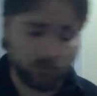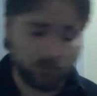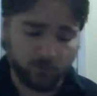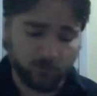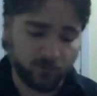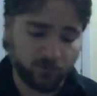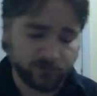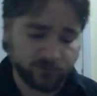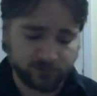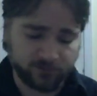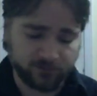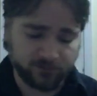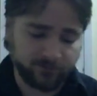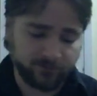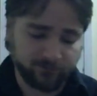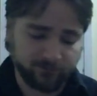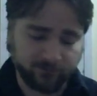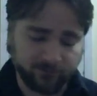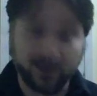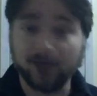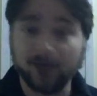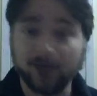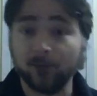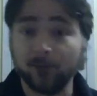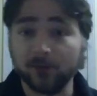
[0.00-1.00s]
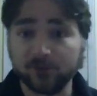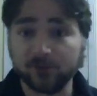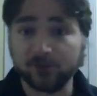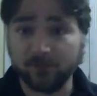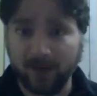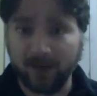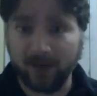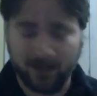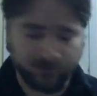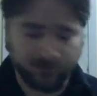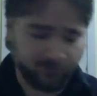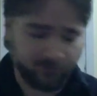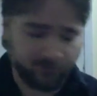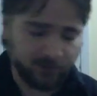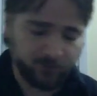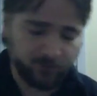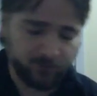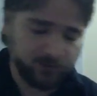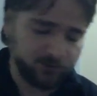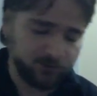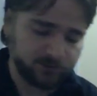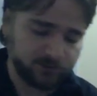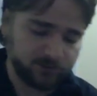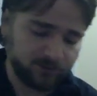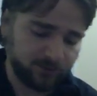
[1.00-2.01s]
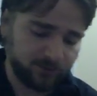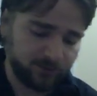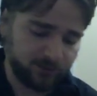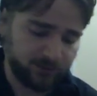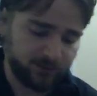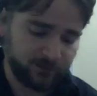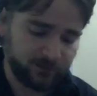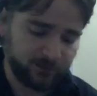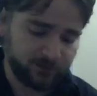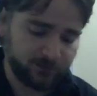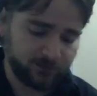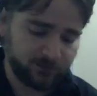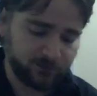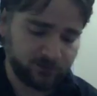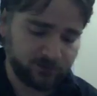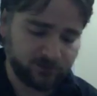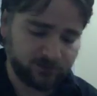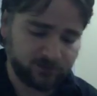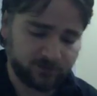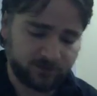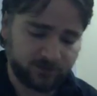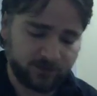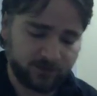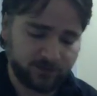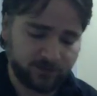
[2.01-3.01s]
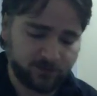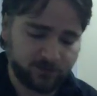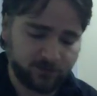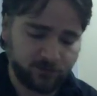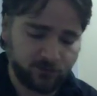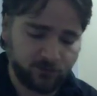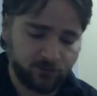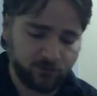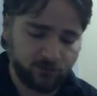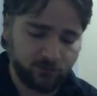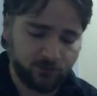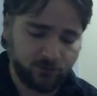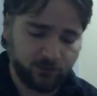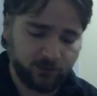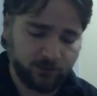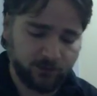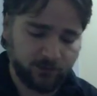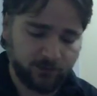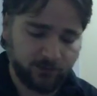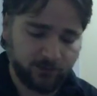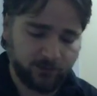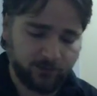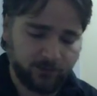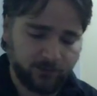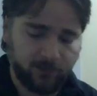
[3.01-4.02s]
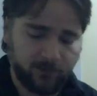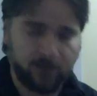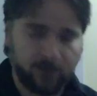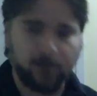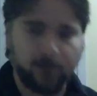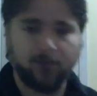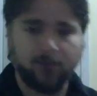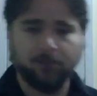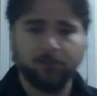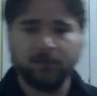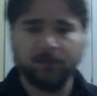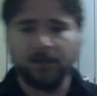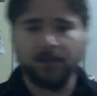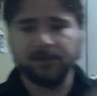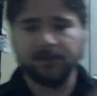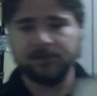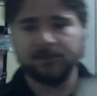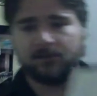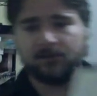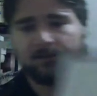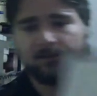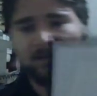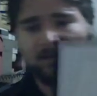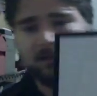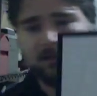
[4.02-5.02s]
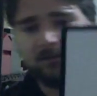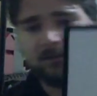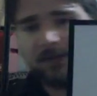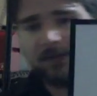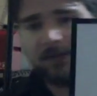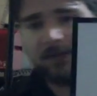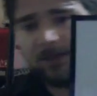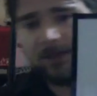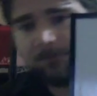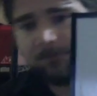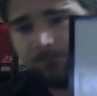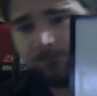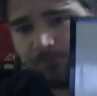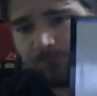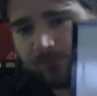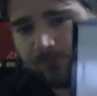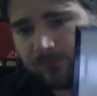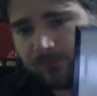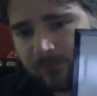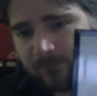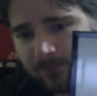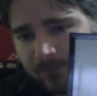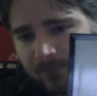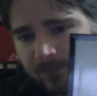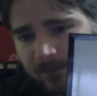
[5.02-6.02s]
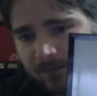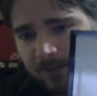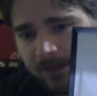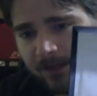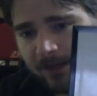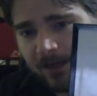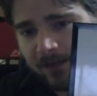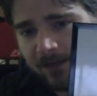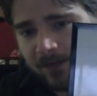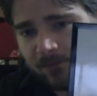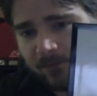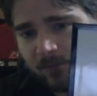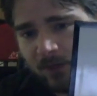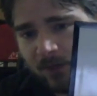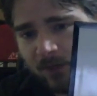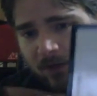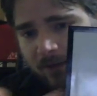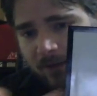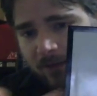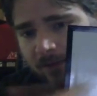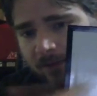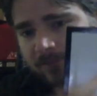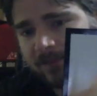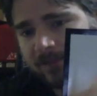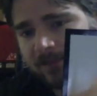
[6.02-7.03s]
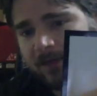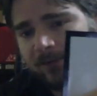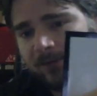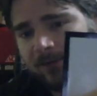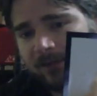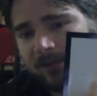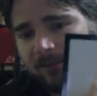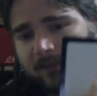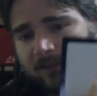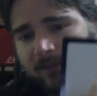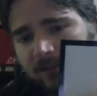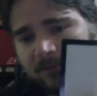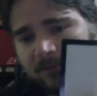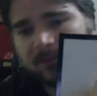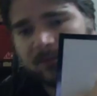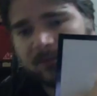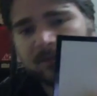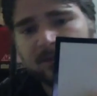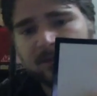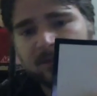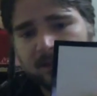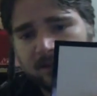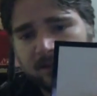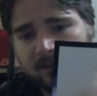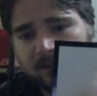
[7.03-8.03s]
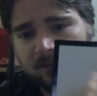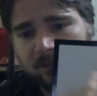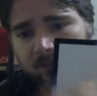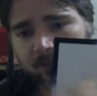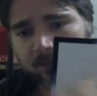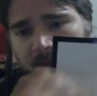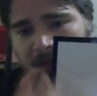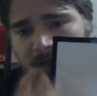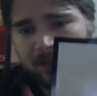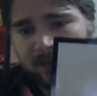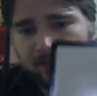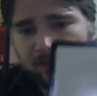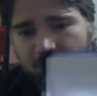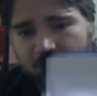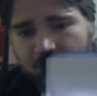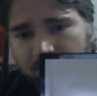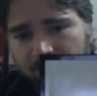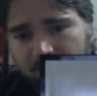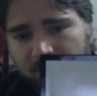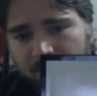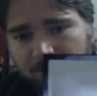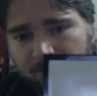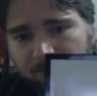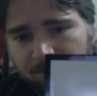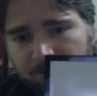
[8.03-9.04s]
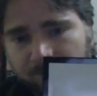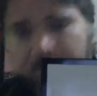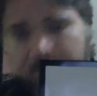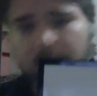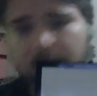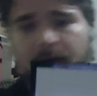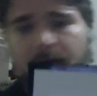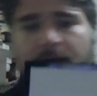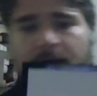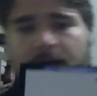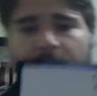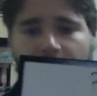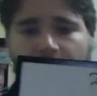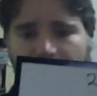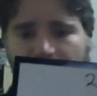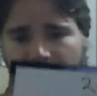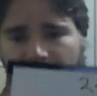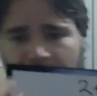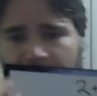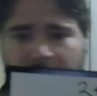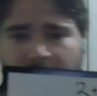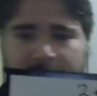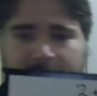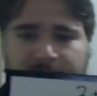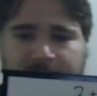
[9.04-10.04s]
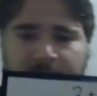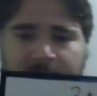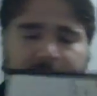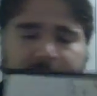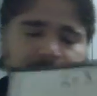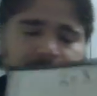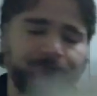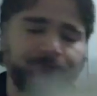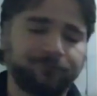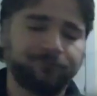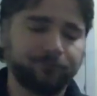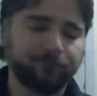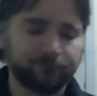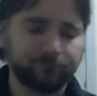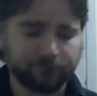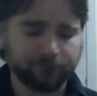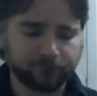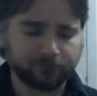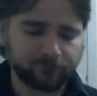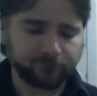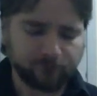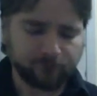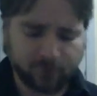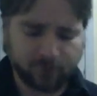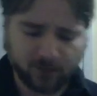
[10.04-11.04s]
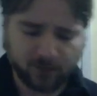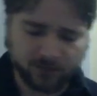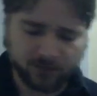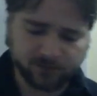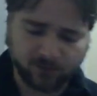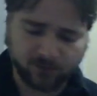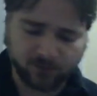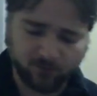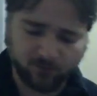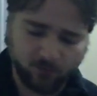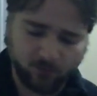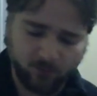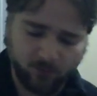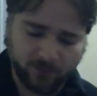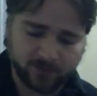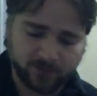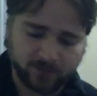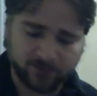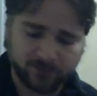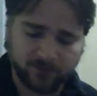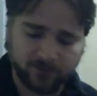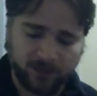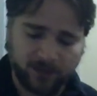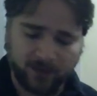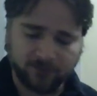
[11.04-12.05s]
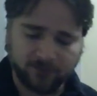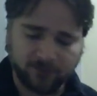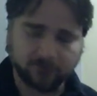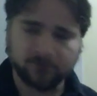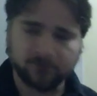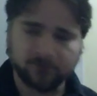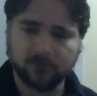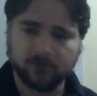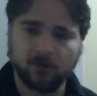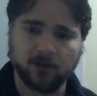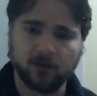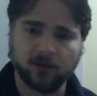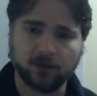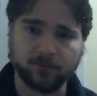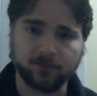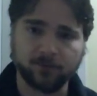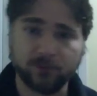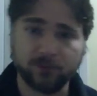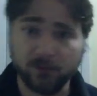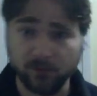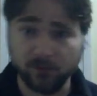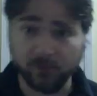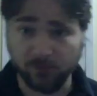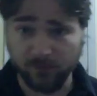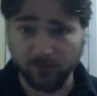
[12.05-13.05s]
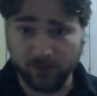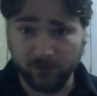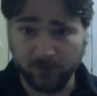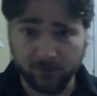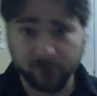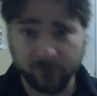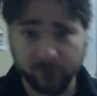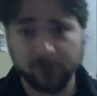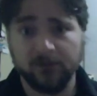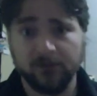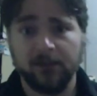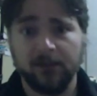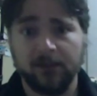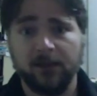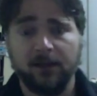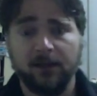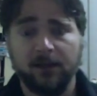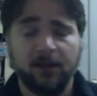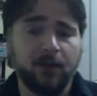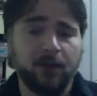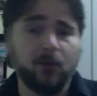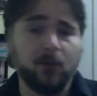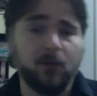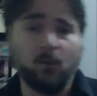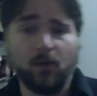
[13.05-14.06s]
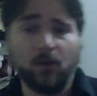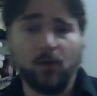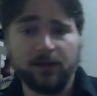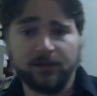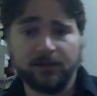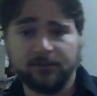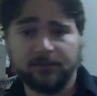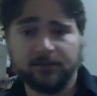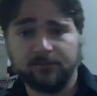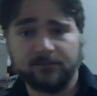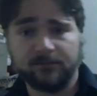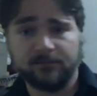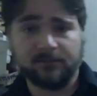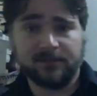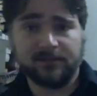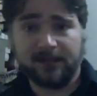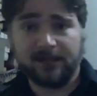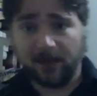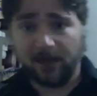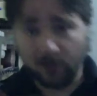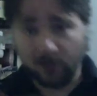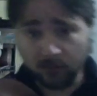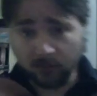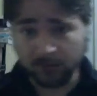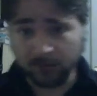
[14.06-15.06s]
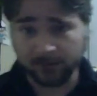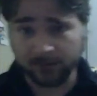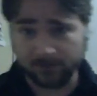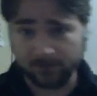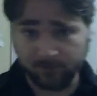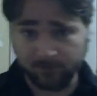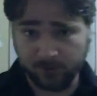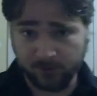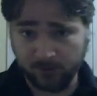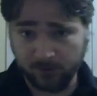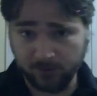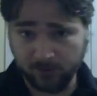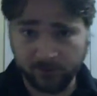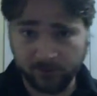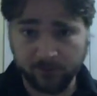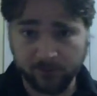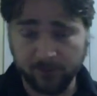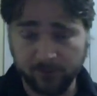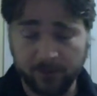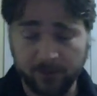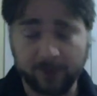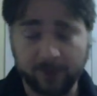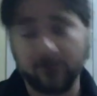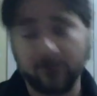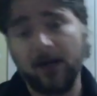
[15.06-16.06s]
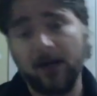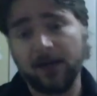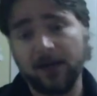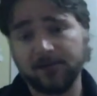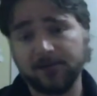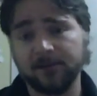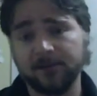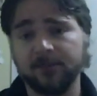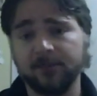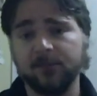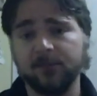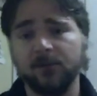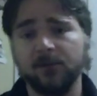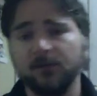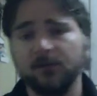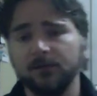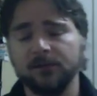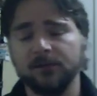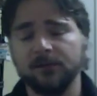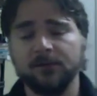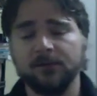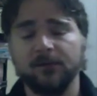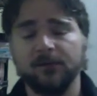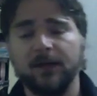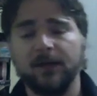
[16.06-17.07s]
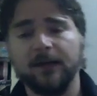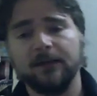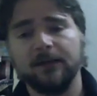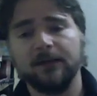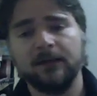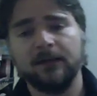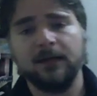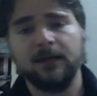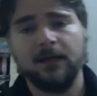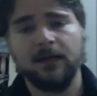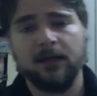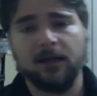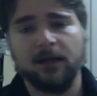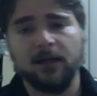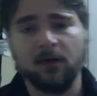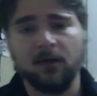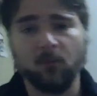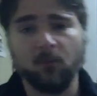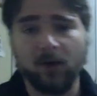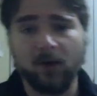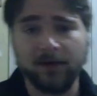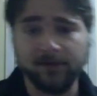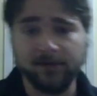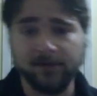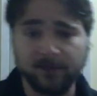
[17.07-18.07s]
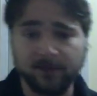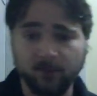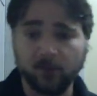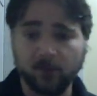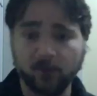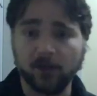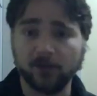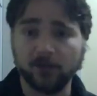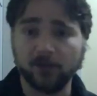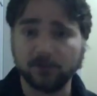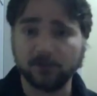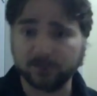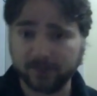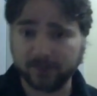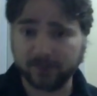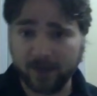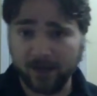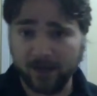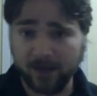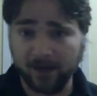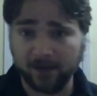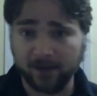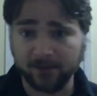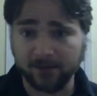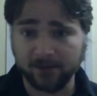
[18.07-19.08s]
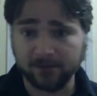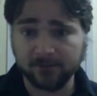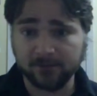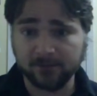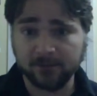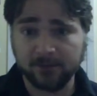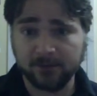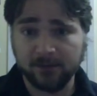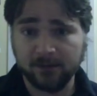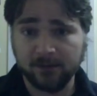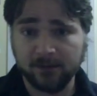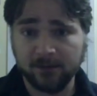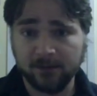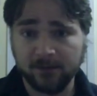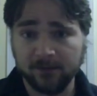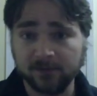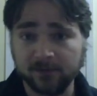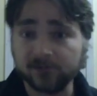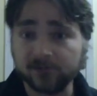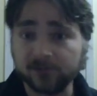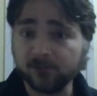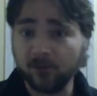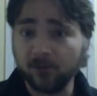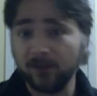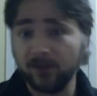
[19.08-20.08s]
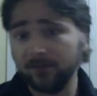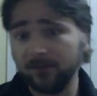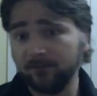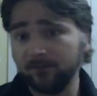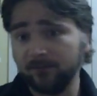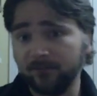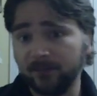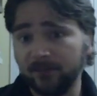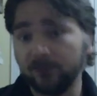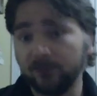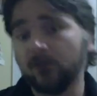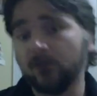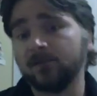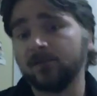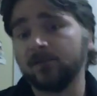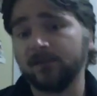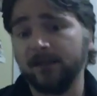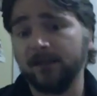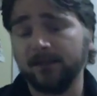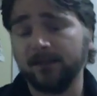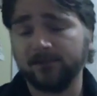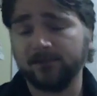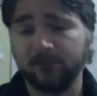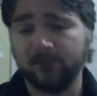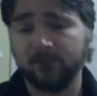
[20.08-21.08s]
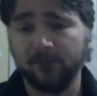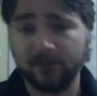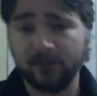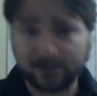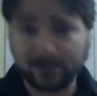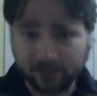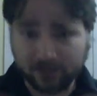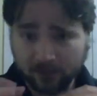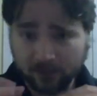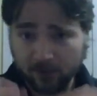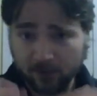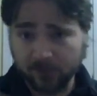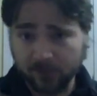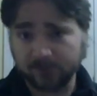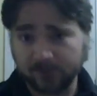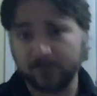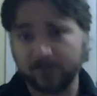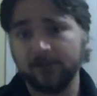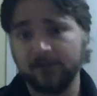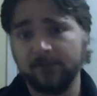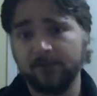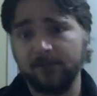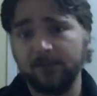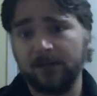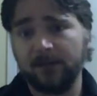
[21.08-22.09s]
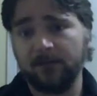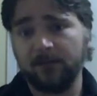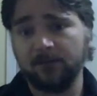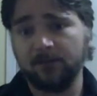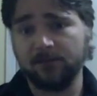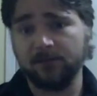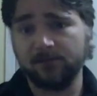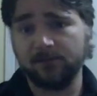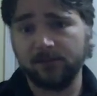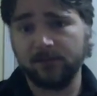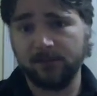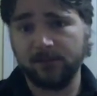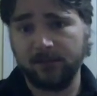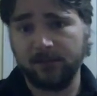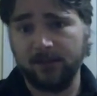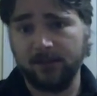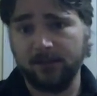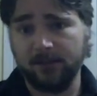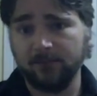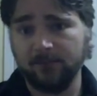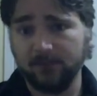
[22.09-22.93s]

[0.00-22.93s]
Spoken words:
sort of language or math, right? We do something like this. We just say 2 plus 3, right? And we all understand what that means. We take 2 and we add 3, right? And we know that that's 5. So if we want to do that on a computer, though, and we want to tell a computer to do that or ask a computer to do that in a way that it would understand, this is what it looks like, sort of as close to the metal as you can get